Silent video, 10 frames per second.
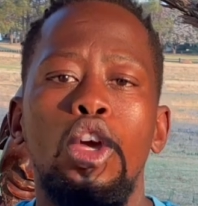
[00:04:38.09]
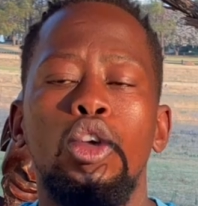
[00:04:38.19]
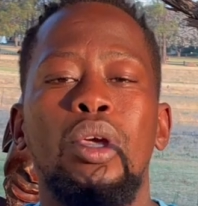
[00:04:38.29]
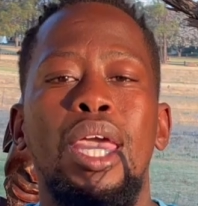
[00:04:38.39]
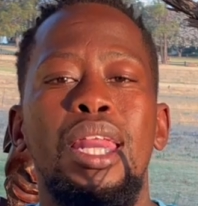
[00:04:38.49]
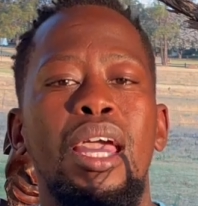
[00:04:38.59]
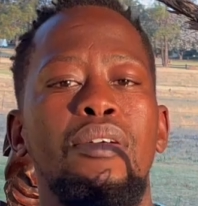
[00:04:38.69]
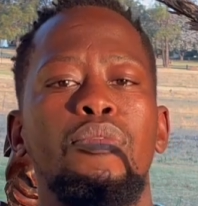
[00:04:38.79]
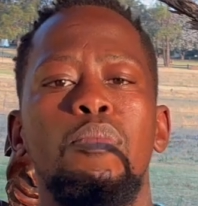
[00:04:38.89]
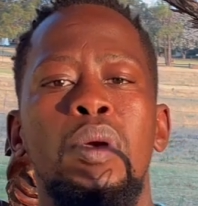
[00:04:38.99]
you can
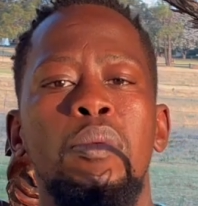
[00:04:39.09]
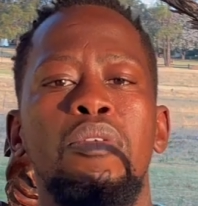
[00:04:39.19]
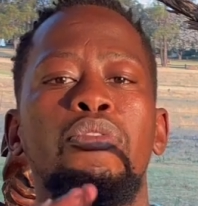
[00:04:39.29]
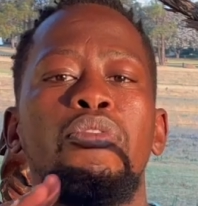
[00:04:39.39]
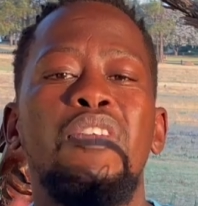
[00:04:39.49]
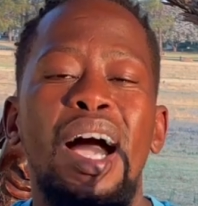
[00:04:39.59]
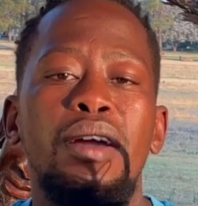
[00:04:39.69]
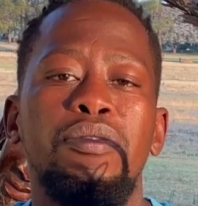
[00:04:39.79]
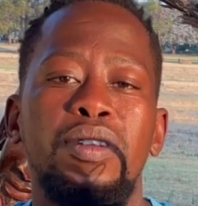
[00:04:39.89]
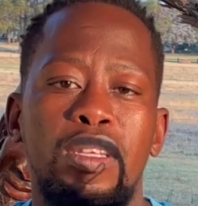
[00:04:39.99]
have maybe
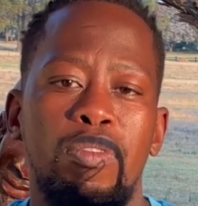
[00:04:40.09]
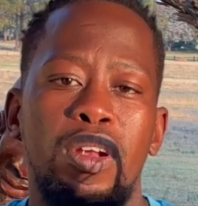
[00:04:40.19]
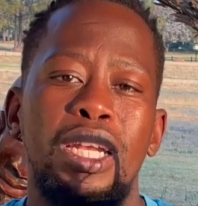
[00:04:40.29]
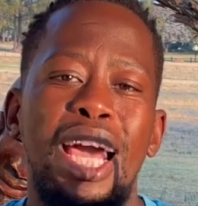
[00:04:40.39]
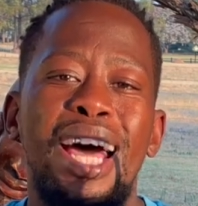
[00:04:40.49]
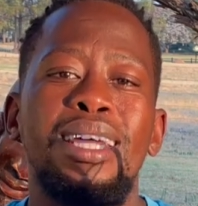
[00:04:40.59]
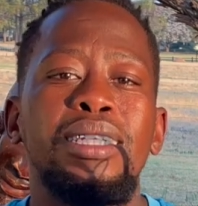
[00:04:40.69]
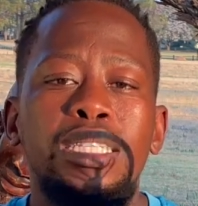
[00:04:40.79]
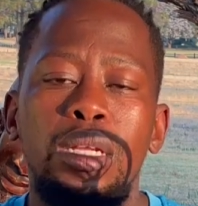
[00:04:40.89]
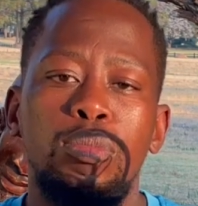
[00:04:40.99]
5 different other
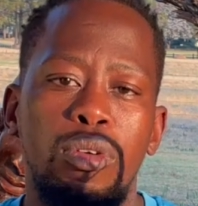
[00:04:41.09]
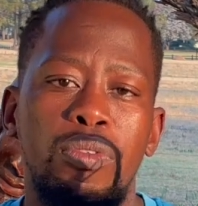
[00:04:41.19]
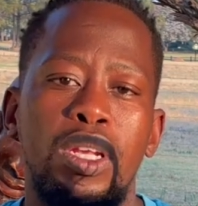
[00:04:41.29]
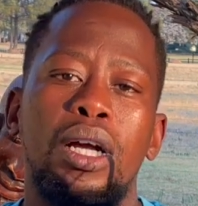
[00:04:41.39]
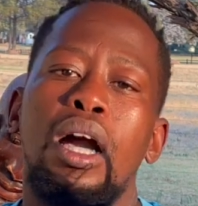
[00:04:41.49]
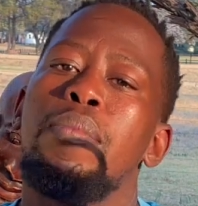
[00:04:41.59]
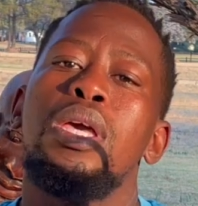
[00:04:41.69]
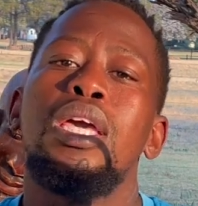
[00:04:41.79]
streams of income.